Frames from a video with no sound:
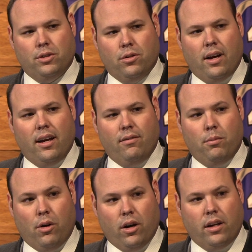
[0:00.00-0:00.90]
So I have the
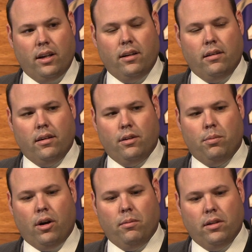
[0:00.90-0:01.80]
marketing uh,
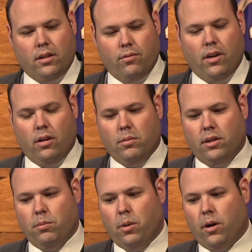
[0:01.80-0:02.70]
department, the development
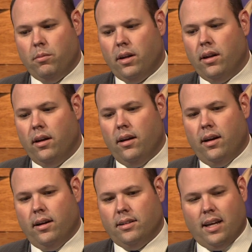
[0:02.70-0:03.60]
department,
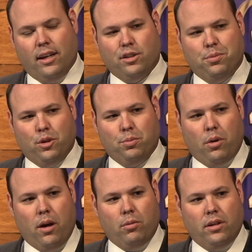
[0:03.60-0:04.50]
uh, Tiger Sports
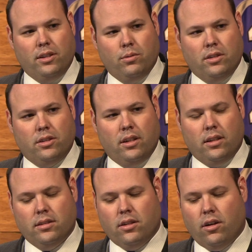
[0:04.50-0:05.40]
Properties, which
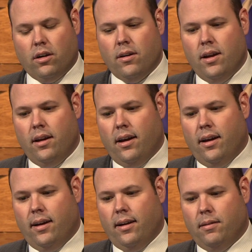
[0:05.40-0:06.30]
does our
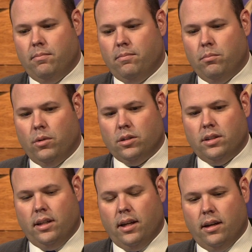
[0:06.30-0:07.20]
um,
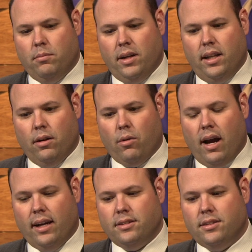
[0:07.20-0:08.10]
multimedia
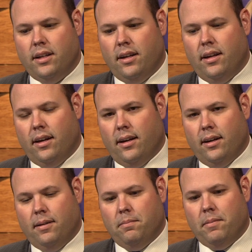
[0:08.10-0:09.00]
rights,
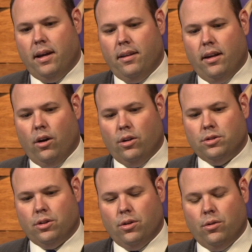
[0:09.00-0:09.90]
um, and then
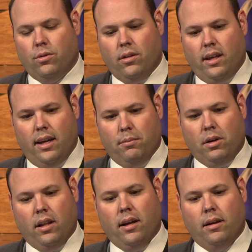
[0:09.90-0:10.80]
also the M
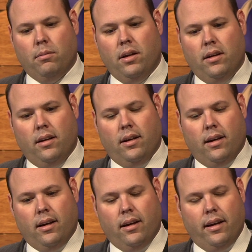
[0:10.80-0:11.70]
Club.
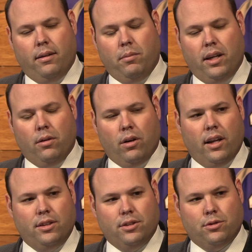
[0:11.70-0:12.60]
Uh, and media
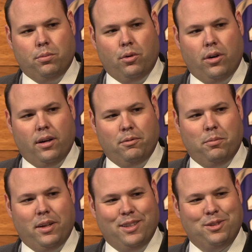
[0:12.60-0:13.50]
relations report up to
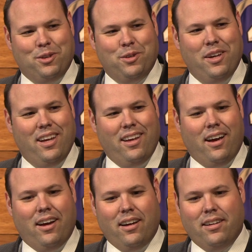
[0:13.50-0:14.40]
me. So,
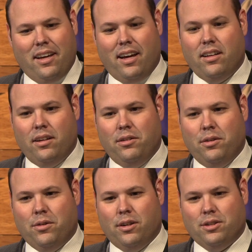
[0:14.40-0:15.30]
uh, yeah, it, you
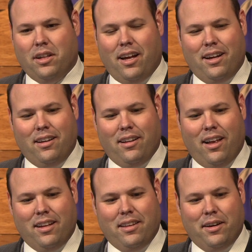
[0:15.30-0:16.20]
know, there's a lot,
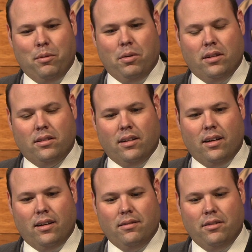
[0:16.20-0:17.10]
lot there, but
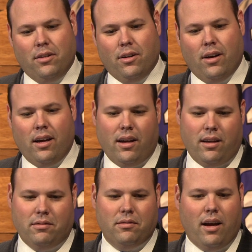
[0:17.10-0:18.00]
uh, you know, I,
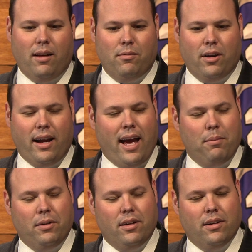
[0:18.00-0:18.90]
I'm very
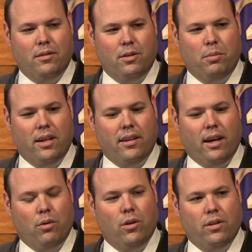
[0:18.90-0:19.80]
happy to, to be in
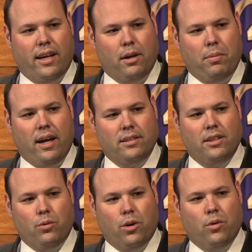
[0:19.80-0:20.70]
that role in that capacity
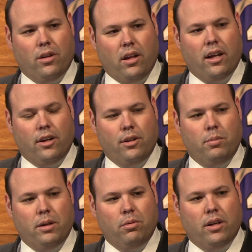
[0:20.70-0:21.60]
and work with a lot of good
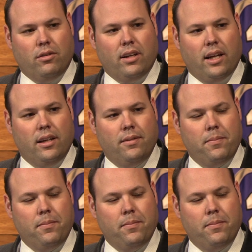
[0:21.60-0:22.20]
people every day.